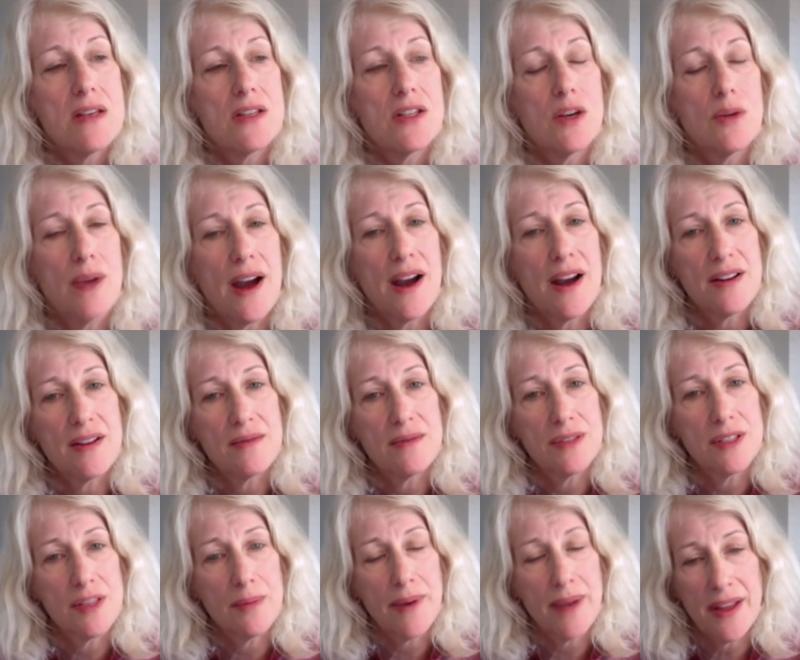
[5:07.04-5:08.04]

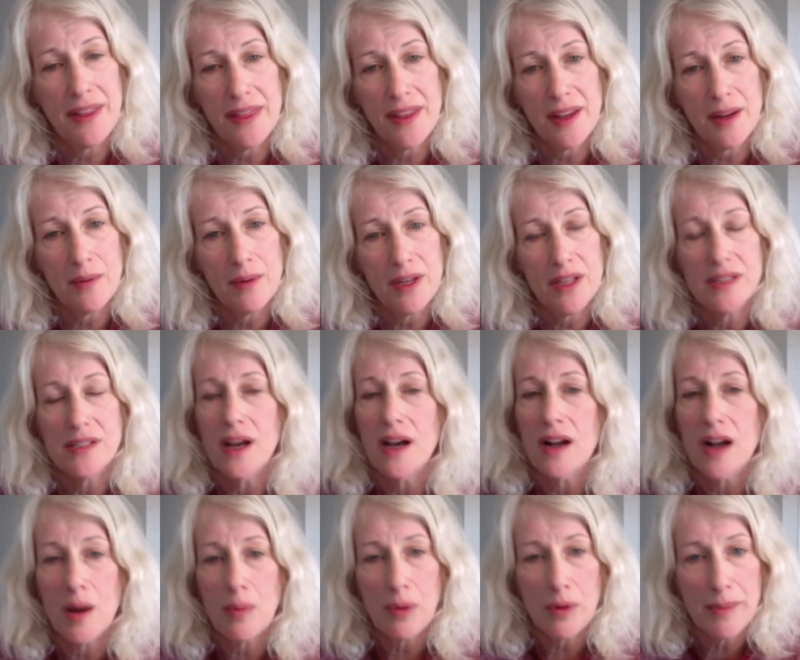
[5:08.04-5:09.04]
So my thing was a
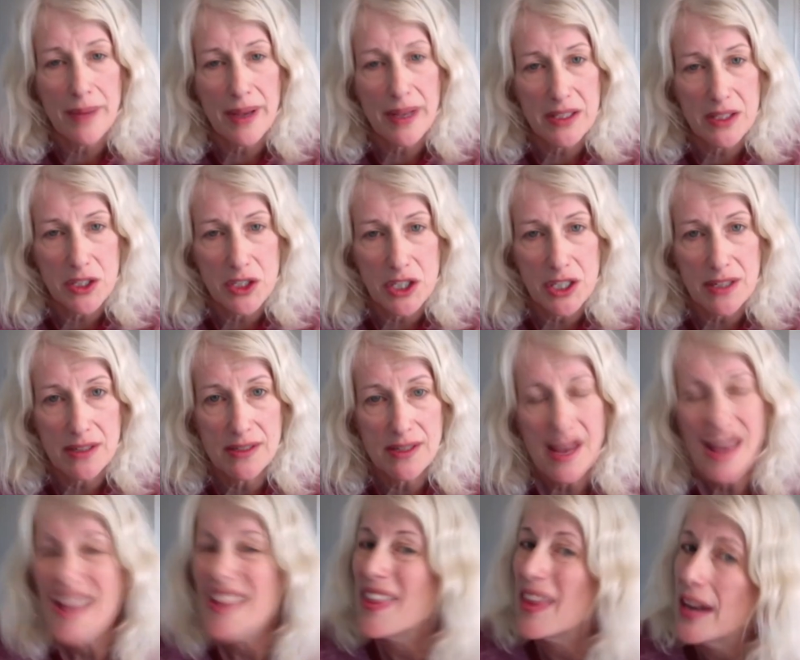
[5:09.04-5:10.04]
couple messages.
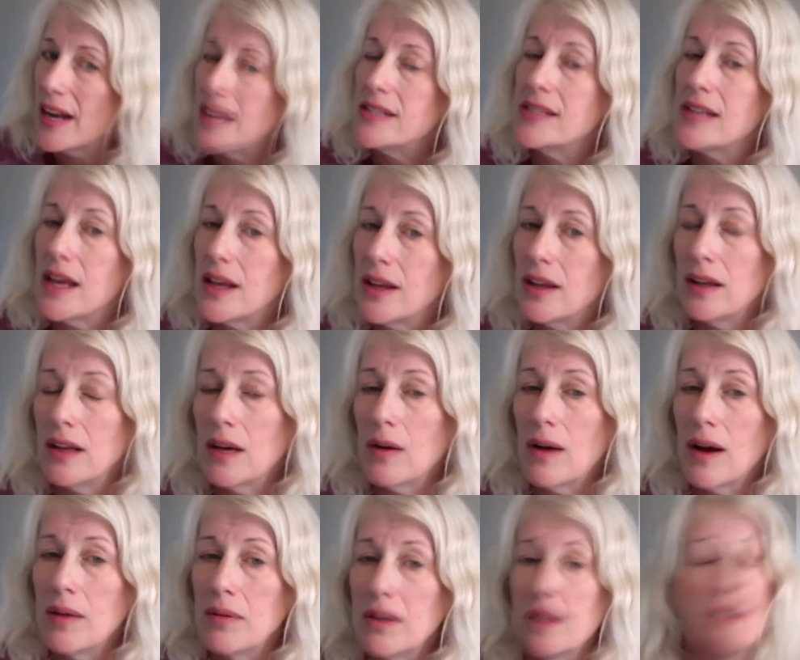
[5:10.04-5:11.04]
Then I'd say,
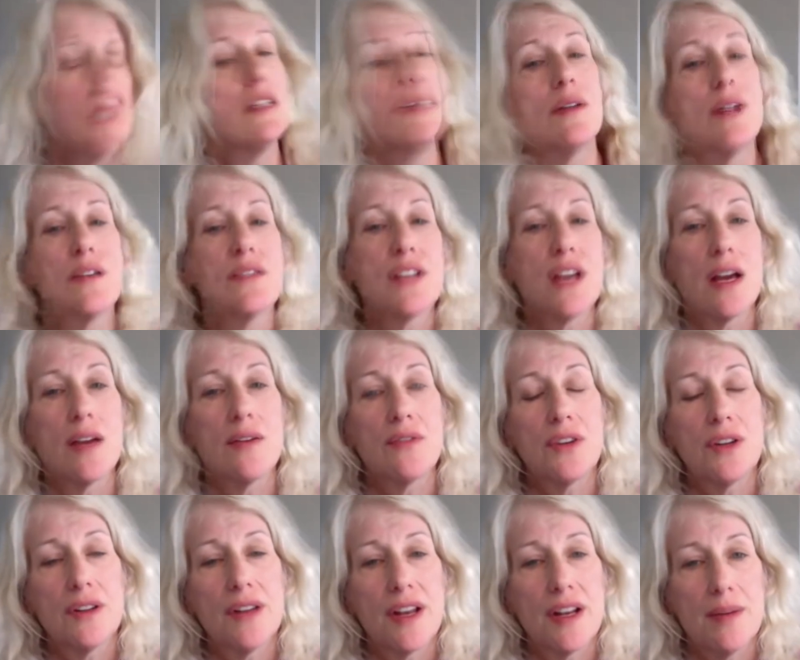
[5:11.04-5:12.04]
I really don't have time
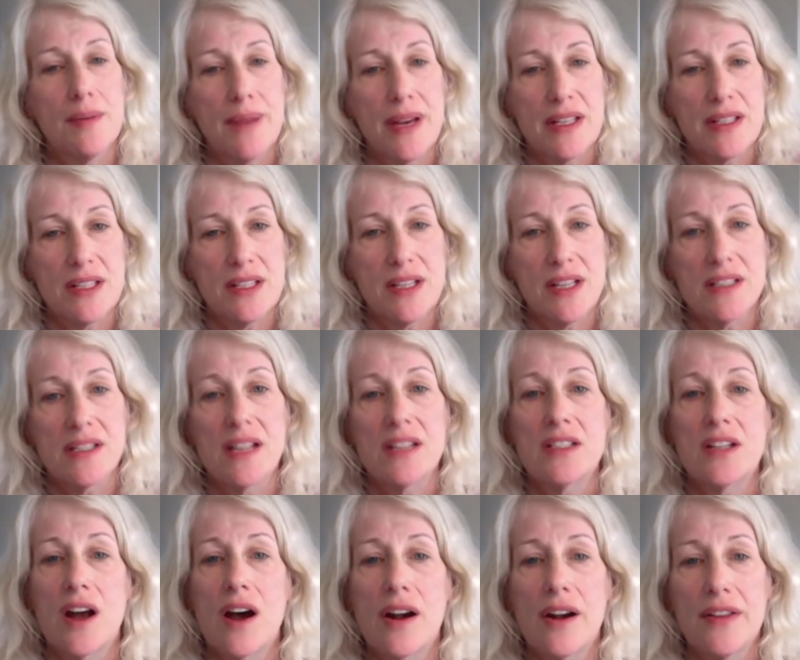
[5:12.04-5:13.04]
for a lot of messages.
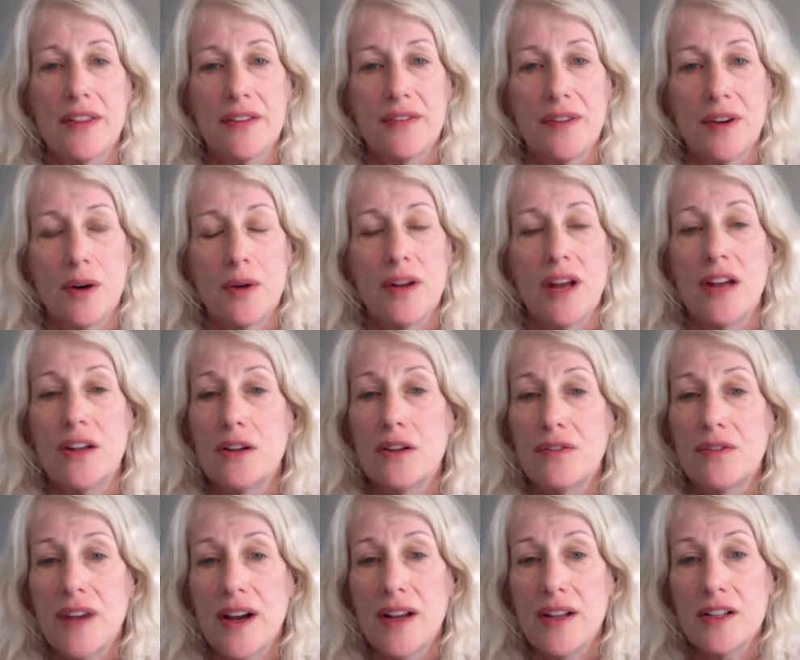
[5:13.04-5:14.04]
Let's talk on the phone. And you'll
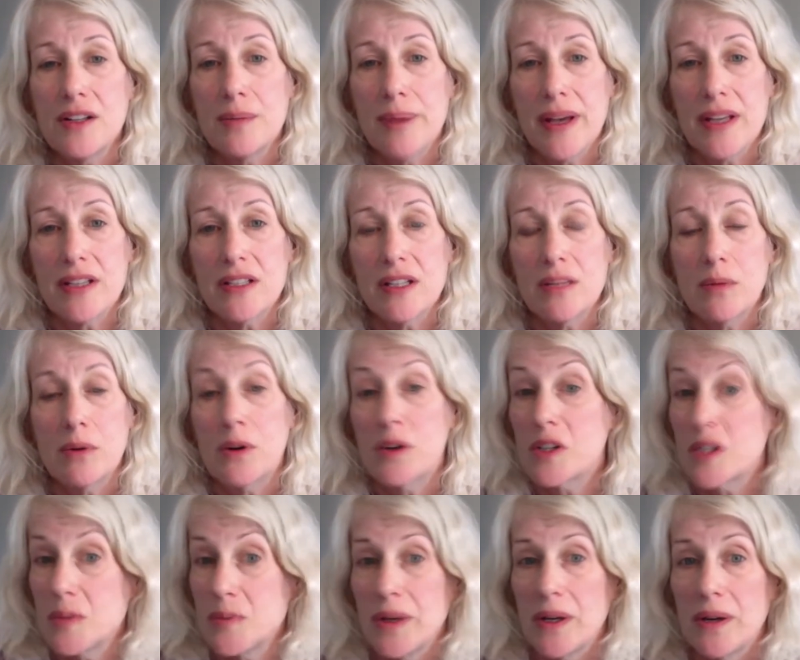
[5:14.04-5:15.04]
find your best and more
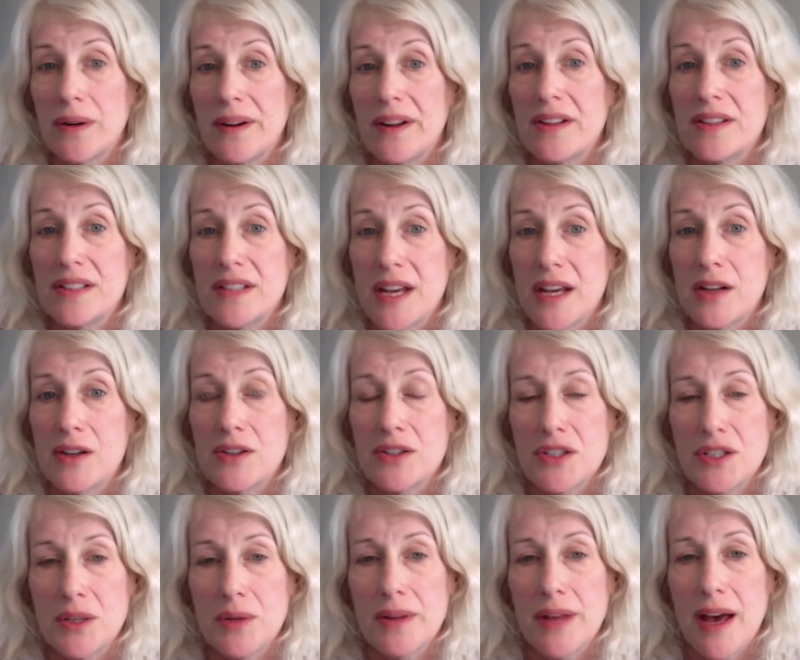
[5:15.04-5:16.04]
experienced
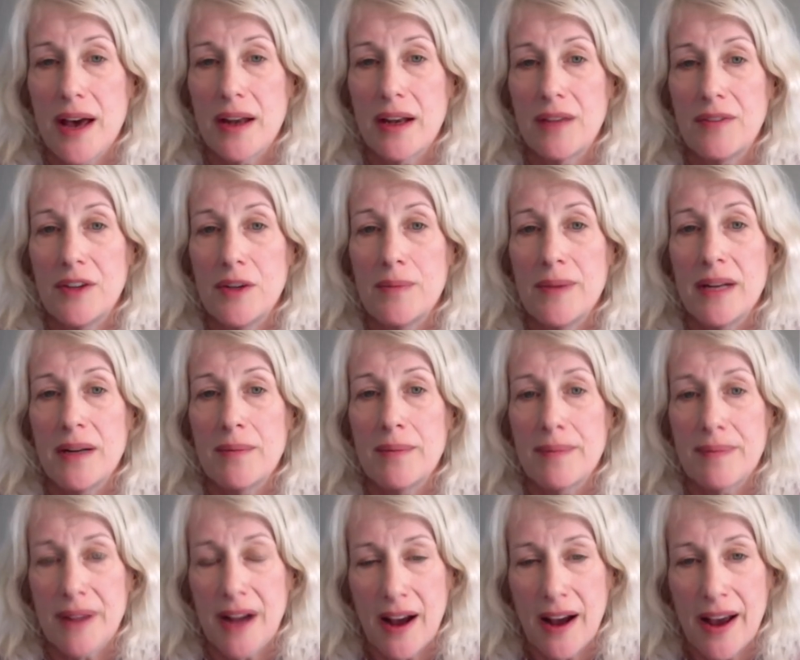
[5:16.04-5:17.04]
daters do that. If you meet
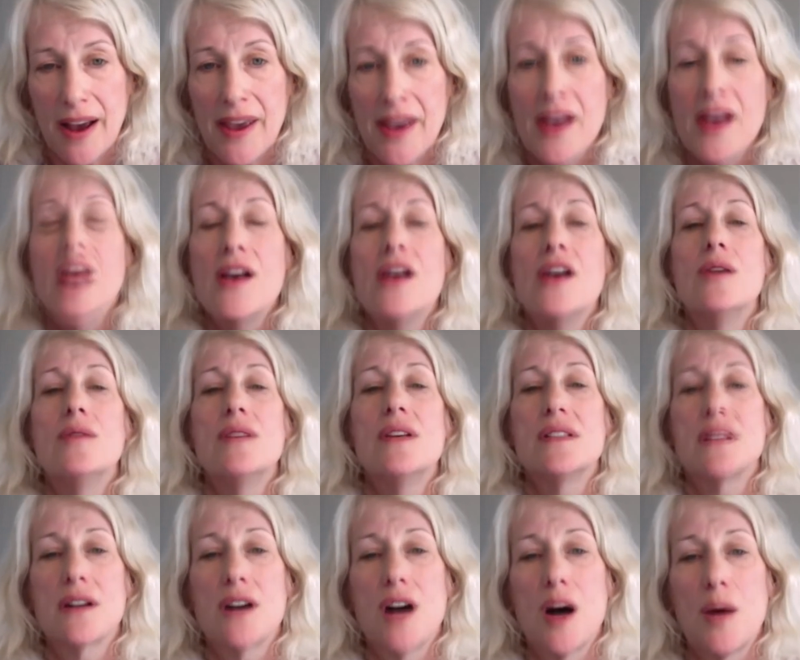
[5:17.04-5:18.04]
a guy who
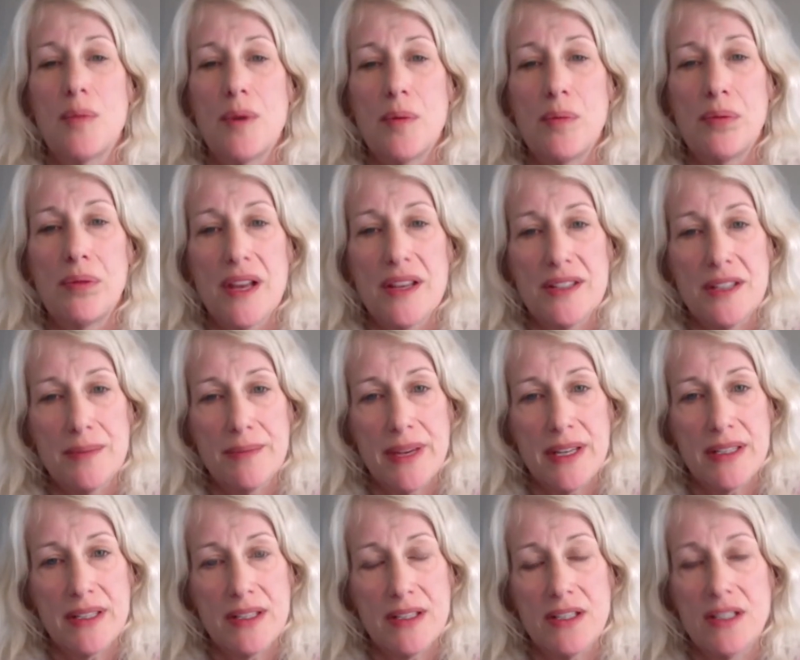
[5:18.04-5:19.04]
does a couple pleasant
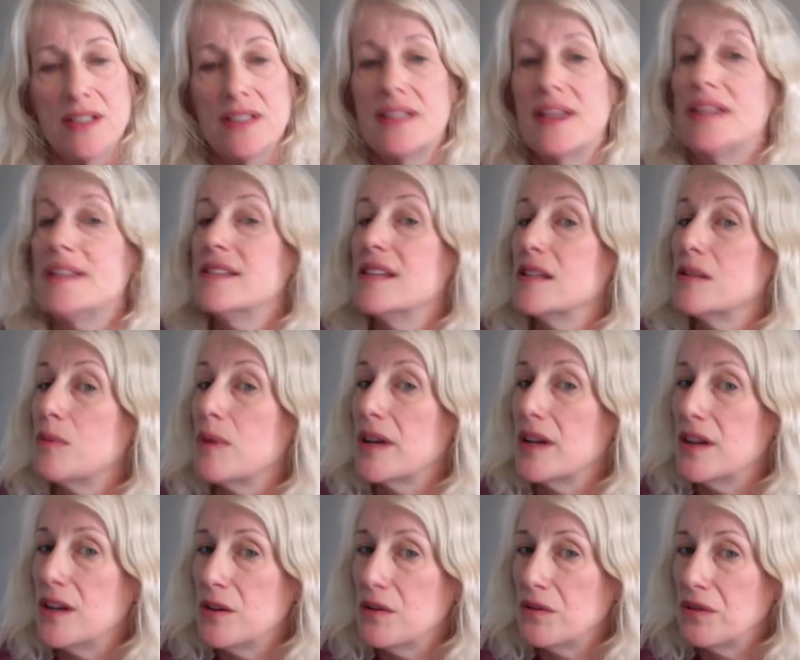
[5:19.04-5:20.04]
messages, then says,
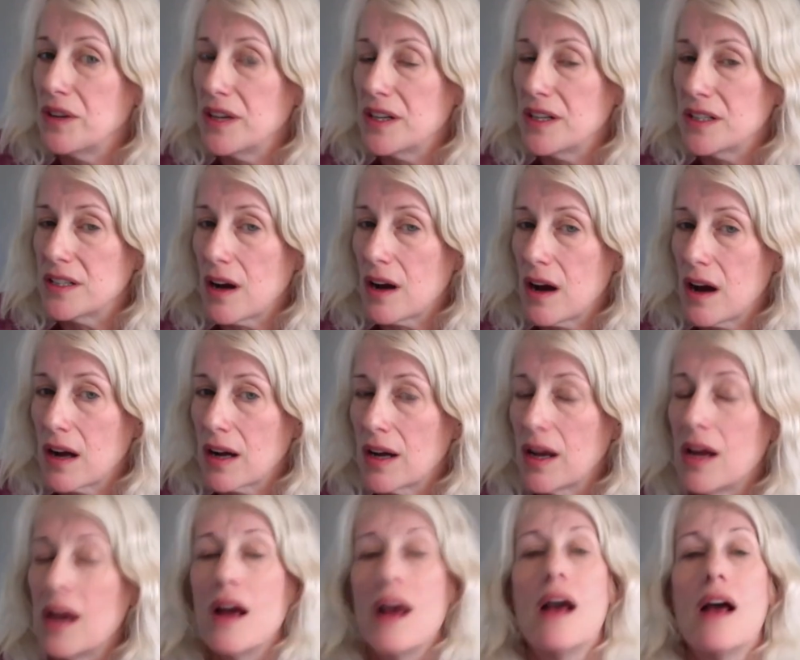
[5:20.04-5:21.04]
when are you free to talk?